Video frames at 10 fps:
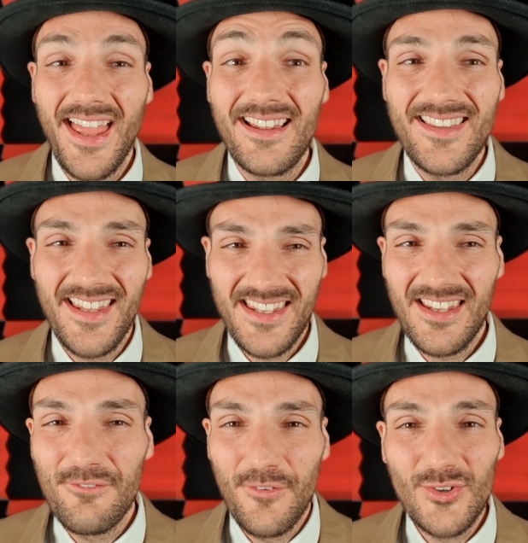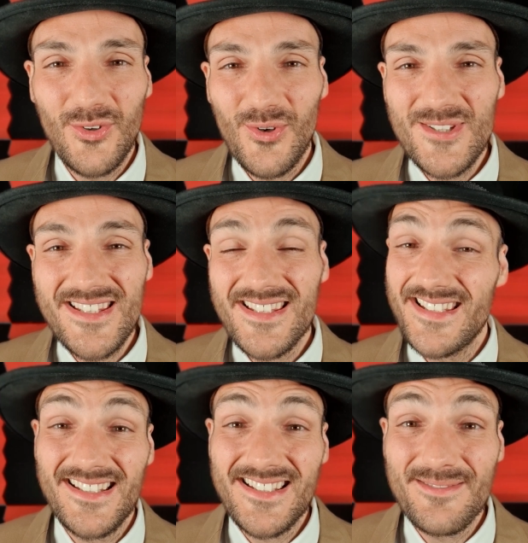and taking photos
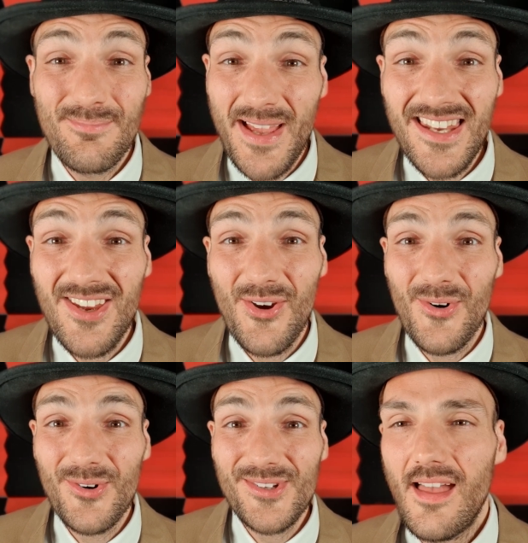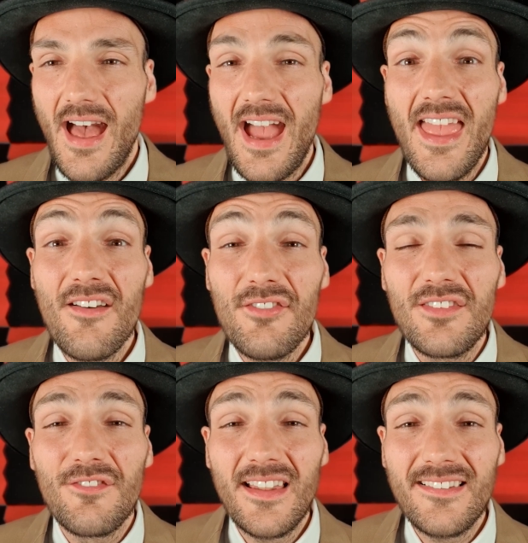since many years. I have
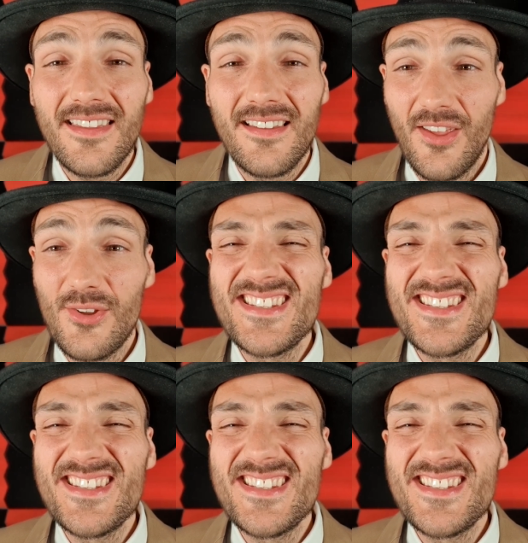invented a